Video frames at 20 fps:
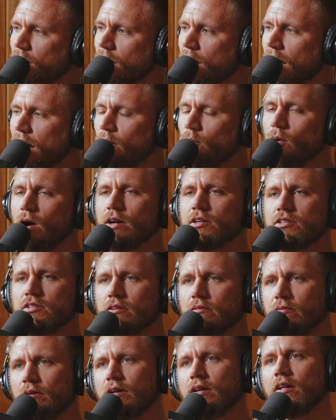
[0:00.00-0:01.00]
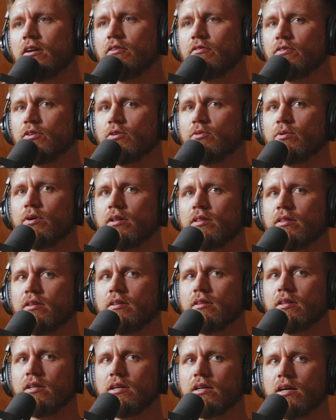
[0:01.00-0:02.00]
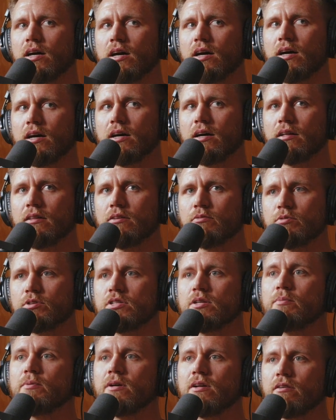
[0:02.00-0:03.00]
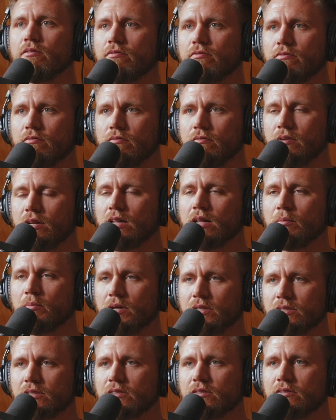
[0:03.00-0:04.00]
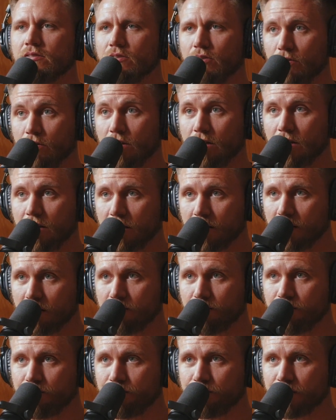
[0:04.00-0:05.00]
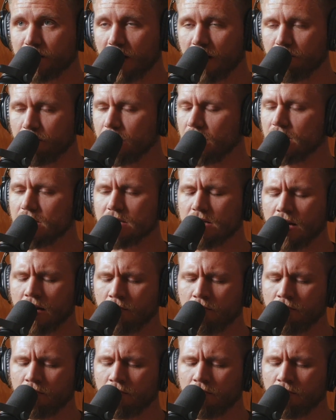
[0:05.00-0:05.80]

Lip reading: I watched an interview with the recipient of Elon Musk's Neuralink. I forget his name.